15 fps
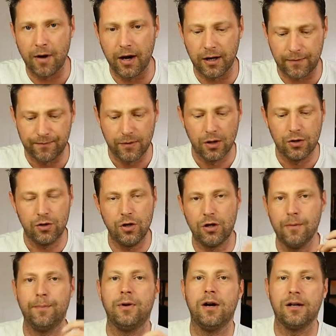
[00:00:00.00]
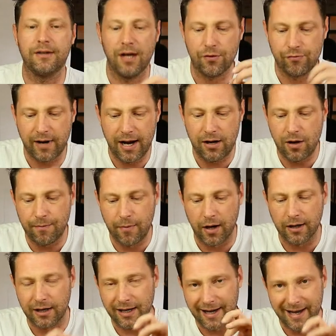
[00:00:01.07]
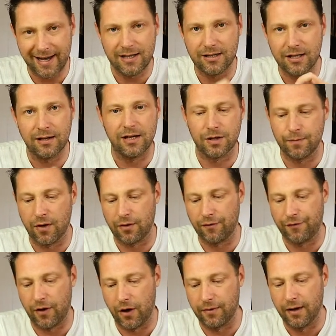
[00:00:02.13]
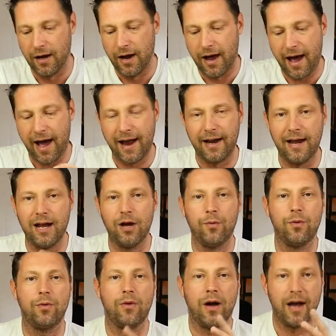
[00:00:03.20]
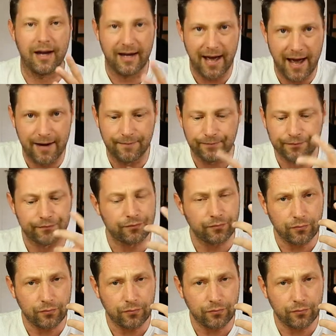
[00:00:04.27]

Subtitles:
mic, you can plug their radio mic into this microphone and it will, again,